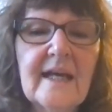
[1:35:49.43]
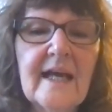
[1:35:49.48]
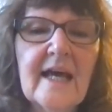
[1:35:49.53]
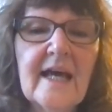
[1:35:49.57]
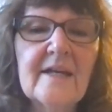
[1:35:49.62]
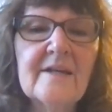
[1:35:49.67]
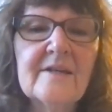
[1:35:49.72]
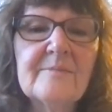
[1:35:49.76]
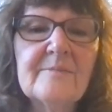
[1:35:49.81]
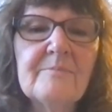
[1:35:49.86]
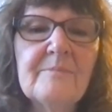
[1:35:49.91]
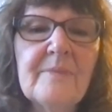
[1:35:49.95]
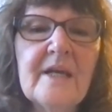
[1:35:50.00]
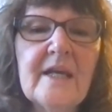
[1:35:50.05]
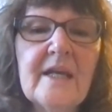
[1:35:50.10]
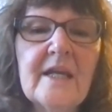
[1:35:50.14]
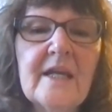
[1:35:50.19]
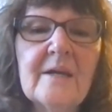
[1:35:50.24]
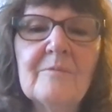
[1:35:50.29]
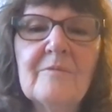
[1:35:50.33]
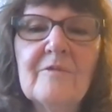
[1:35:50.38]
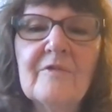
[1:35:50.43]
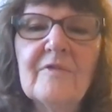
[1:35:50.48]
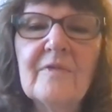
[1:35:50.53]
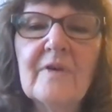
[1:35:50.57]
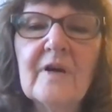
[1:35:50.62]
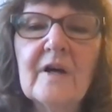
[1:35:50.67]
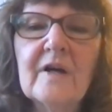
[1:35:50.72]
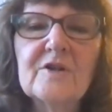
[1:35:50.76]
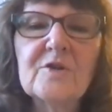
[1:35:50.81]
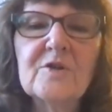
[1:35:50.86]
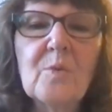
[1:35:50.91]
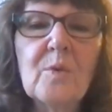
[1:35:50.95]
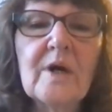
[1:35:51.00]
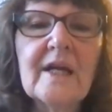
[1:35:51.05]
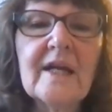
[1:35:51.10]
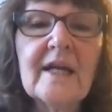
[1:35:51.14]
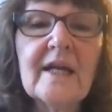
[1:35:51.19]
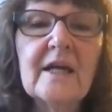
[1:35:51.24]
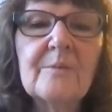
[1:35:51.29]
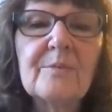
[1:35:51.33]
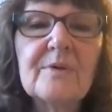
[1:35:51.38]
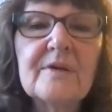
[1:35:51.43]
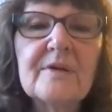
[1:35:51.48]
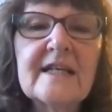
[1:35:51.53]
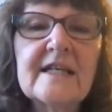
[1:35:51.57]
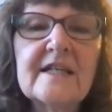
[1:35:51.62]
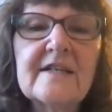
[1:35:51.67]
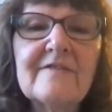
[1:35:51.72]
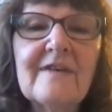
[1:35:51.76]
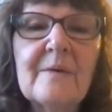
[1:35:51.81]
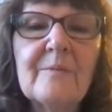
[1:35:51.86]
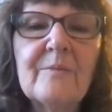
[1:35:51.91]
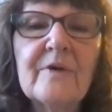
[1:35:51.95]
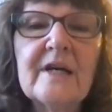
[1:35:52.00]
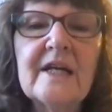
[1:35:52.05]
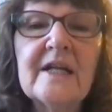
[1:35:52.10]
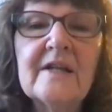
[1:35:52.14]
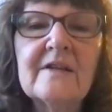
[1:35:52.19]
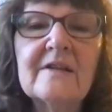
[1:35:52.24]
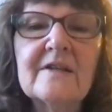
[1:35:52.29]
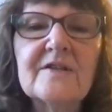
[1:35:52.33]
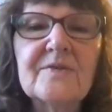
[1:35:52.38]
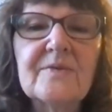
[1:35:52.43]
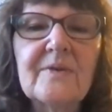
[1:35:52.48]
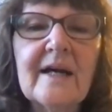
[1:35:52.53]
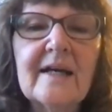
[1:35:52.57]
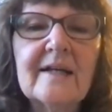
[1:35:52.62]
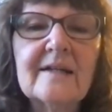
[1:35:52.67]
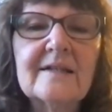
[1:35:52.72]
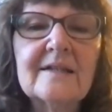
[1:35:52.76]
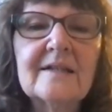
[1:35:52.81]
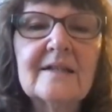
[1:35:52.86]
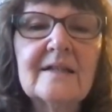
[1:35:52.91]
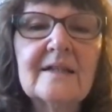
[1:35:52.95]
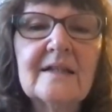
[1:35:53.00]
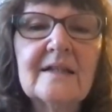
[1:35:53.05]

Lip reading: and medium 28%, if I'm reading this right,